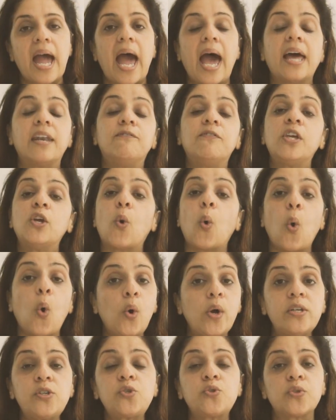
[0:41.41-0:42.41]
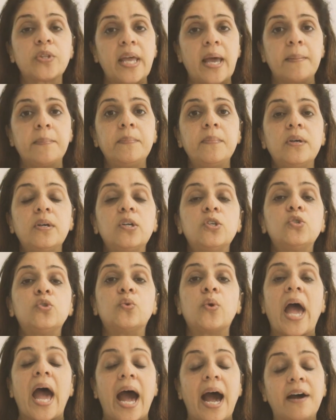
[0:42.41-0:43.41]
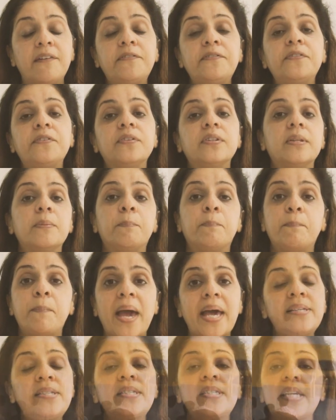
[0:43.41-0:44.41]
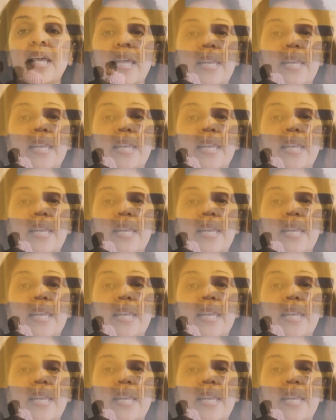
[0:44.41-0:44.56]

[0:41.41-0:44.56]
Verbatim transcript: and we owe it to them to have the best